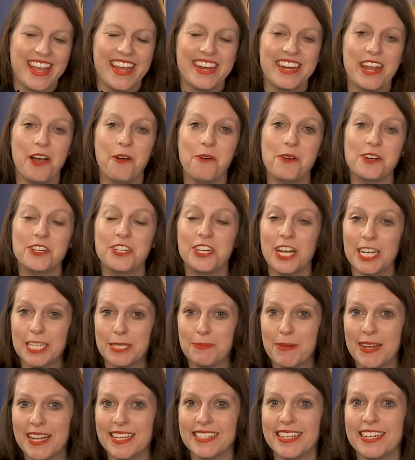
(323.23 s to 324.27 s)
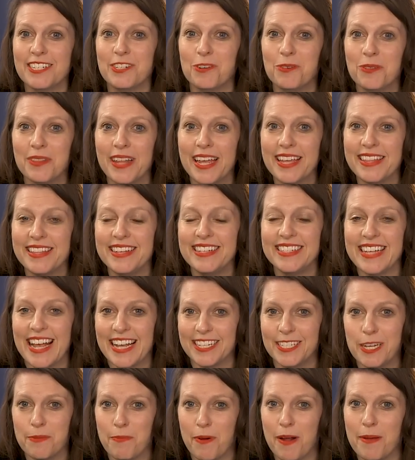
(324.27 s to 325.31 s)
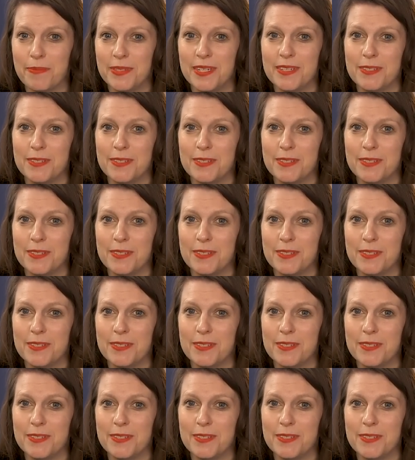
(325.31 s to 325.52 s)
Now, just because I don't like these essay prompts